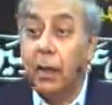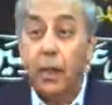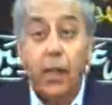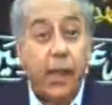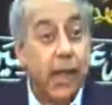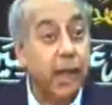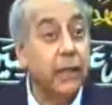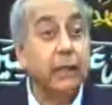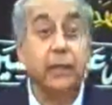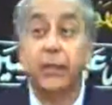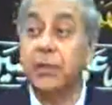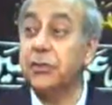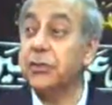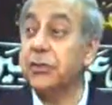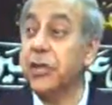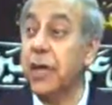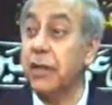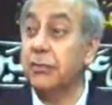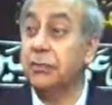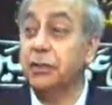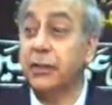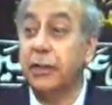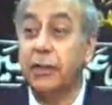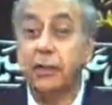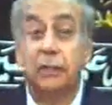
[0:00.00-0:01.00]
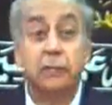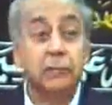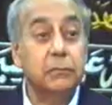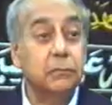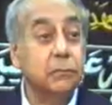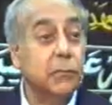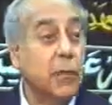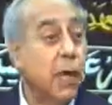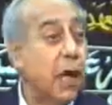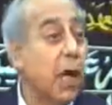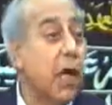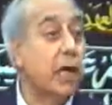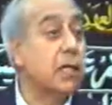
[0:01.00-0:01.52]
and they shouted,
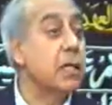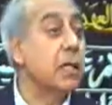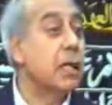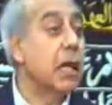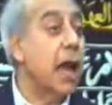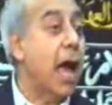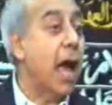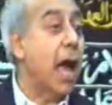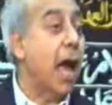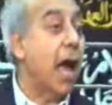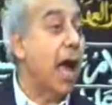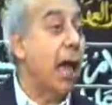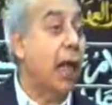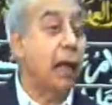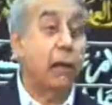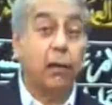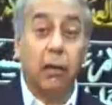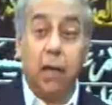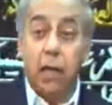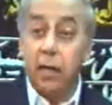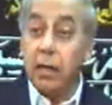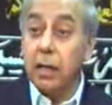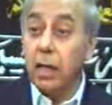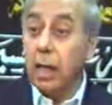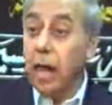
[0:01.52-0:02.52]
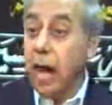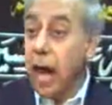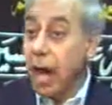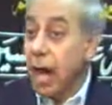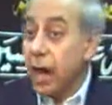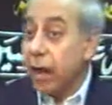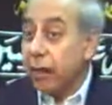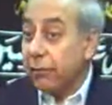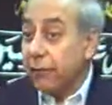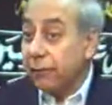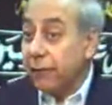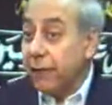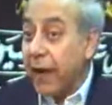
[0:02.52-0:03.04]
Annar,
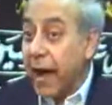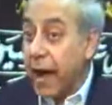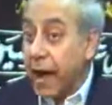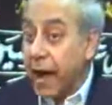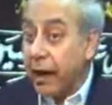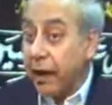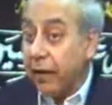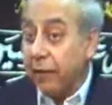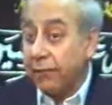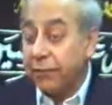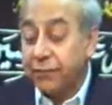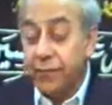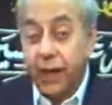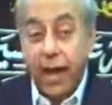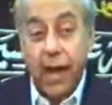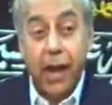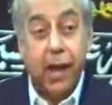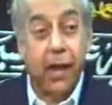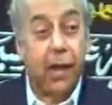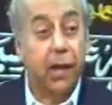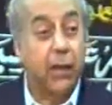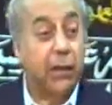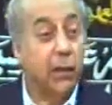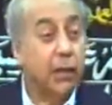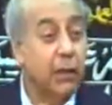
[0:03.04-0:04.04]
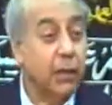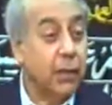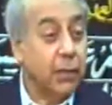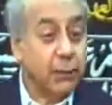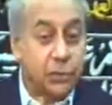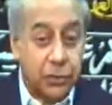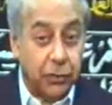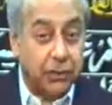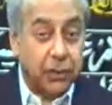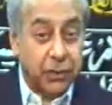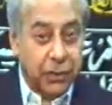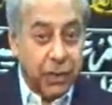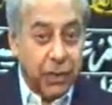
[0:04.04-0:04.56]
Annar, fire, fire,
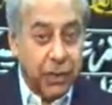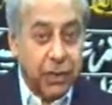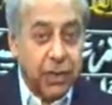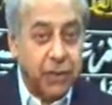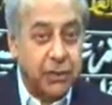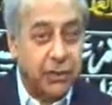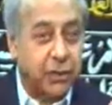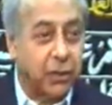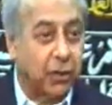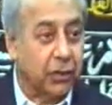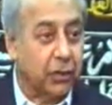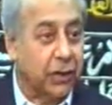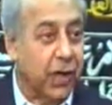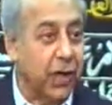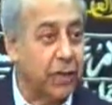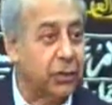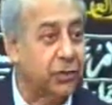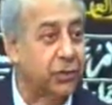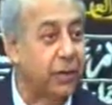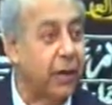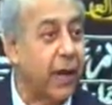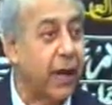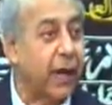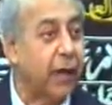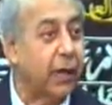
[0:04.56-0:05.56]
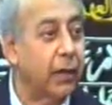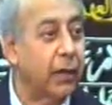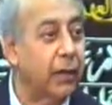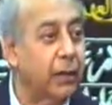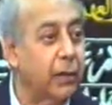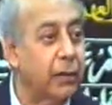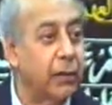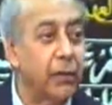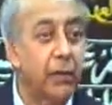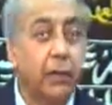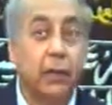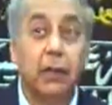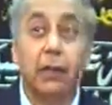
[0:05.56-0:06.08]
so that he does not catch fire.
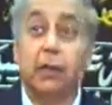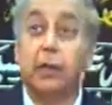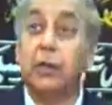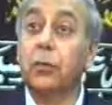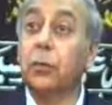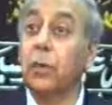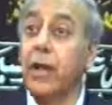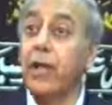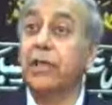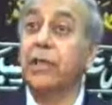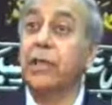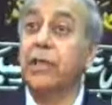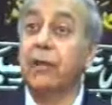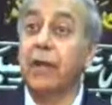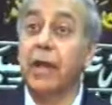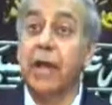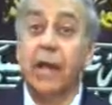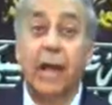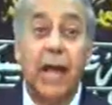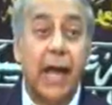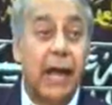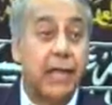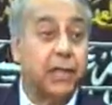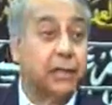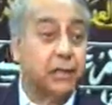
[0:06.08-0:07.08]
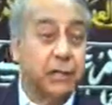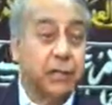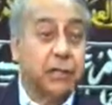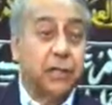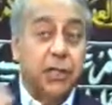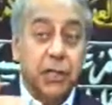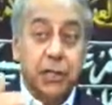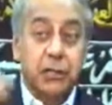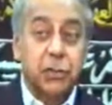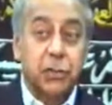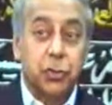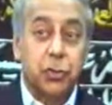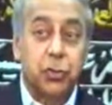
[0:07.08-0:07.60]
When they realized that
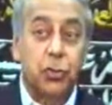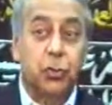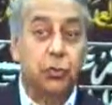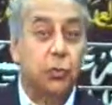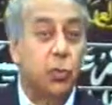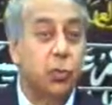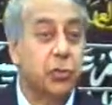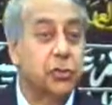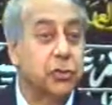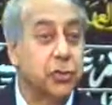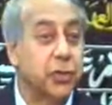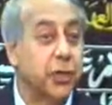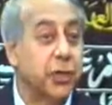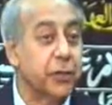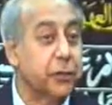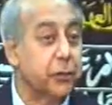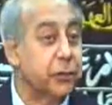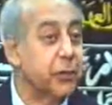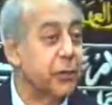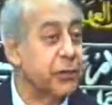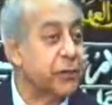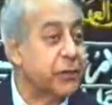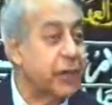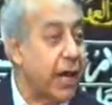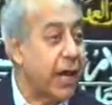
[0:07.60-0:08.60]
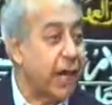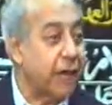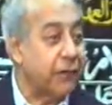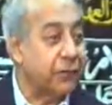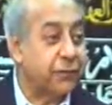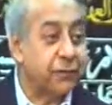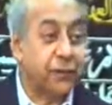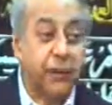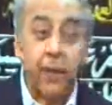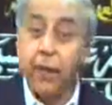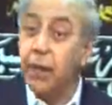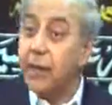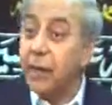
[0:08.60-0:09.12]
his room was going to be safe,
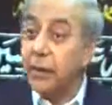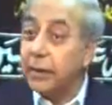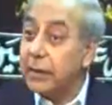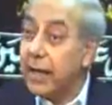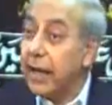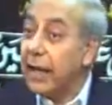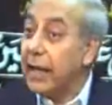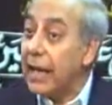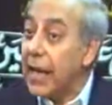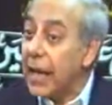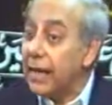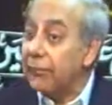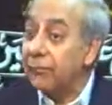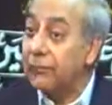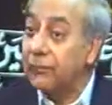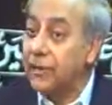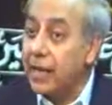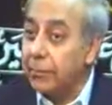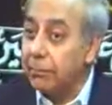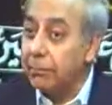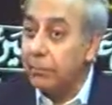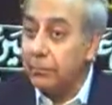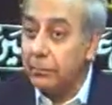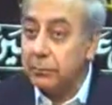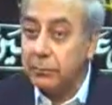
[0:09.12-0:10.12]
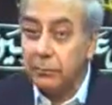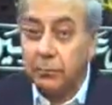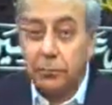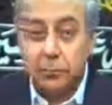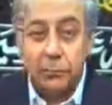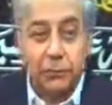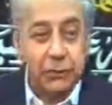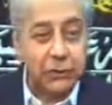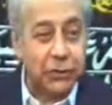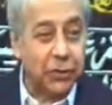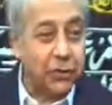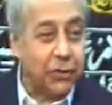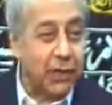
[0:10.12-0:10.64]
they left him
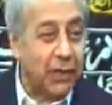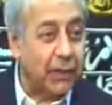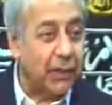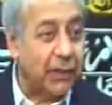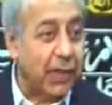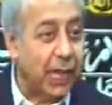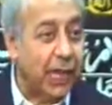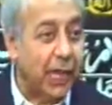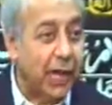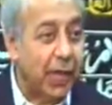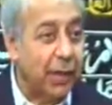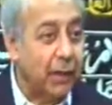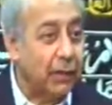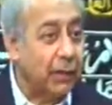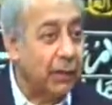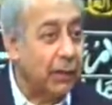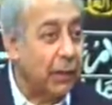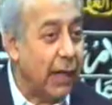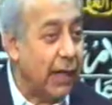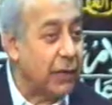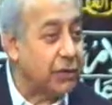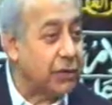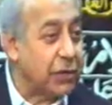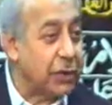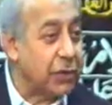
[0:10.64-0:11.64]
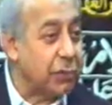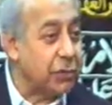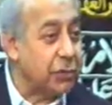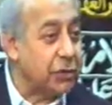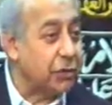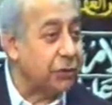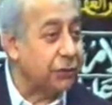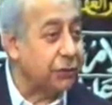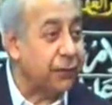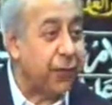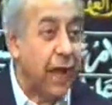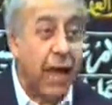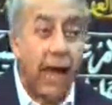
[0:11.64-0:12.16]
so that they extinguish
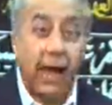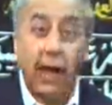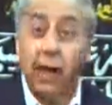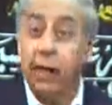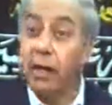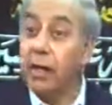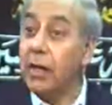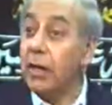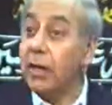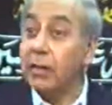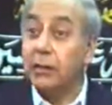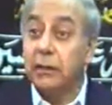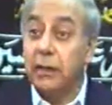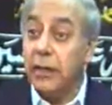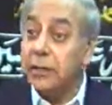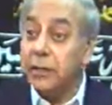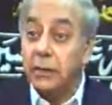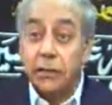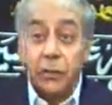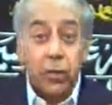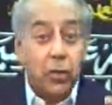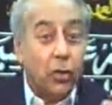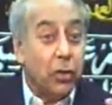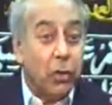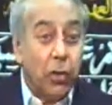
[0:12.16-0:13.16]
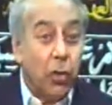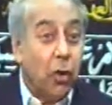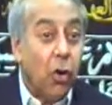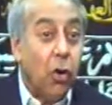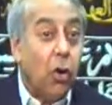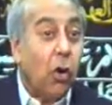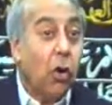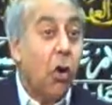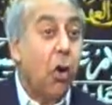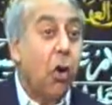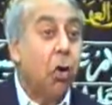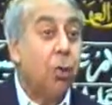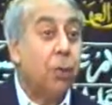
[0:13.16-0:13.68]
the fire, they saw no
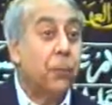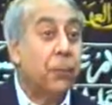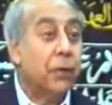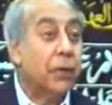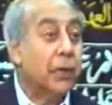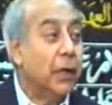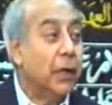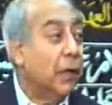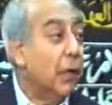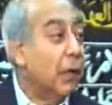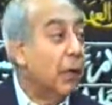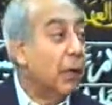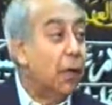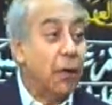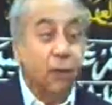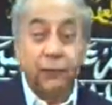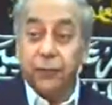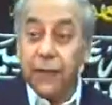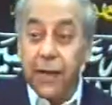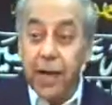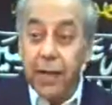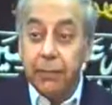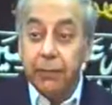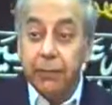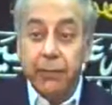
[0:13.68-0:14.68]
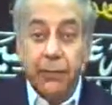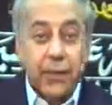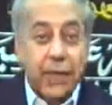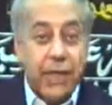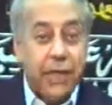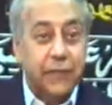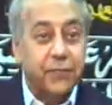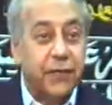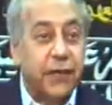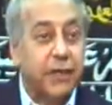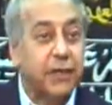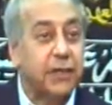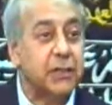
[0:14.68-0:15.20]
hope of him
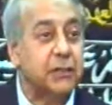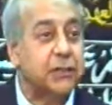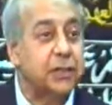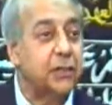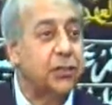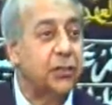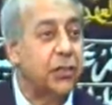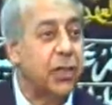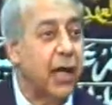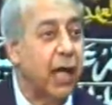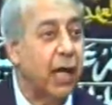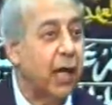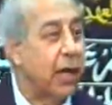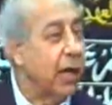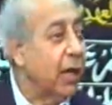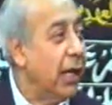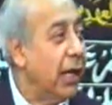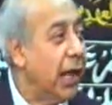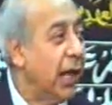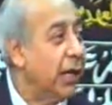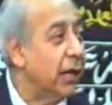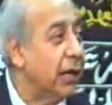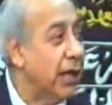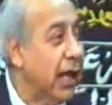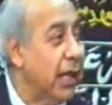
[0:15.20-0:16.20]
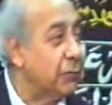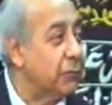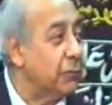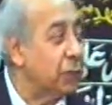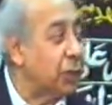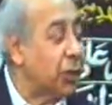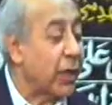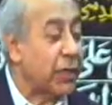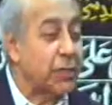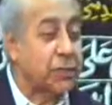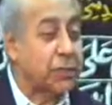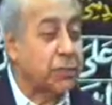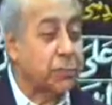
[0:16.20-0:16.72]
leaving the sijda and come
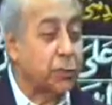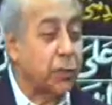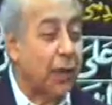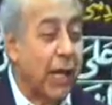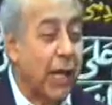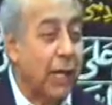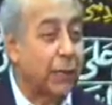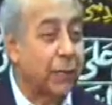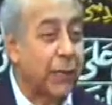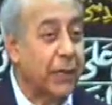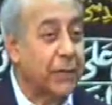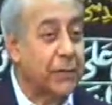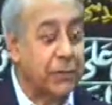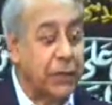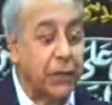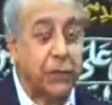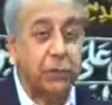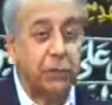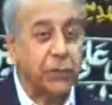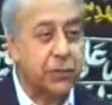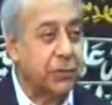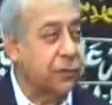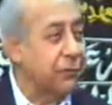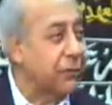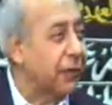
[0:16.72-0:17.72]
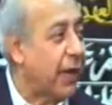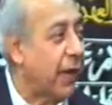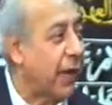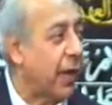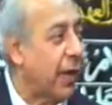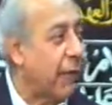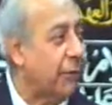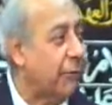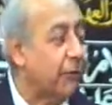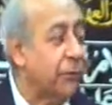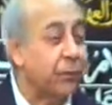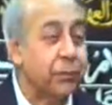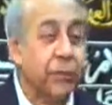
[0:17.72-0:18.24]
to, to help extinguish the
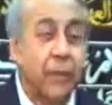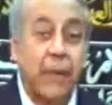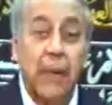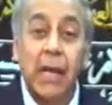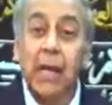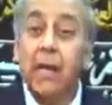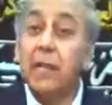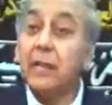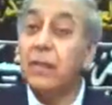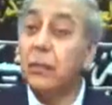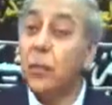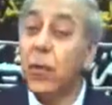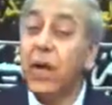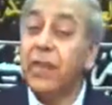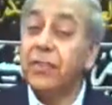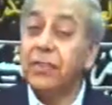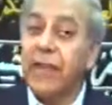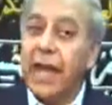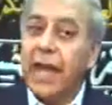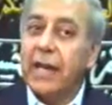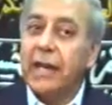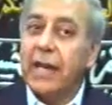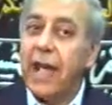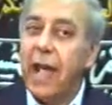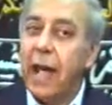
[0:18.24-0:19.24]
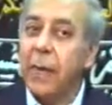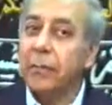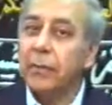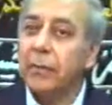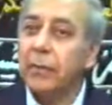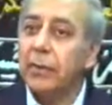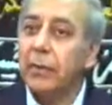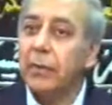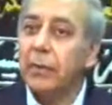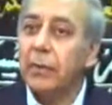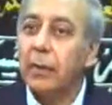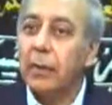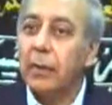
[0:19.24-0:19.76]
fire. When that happened,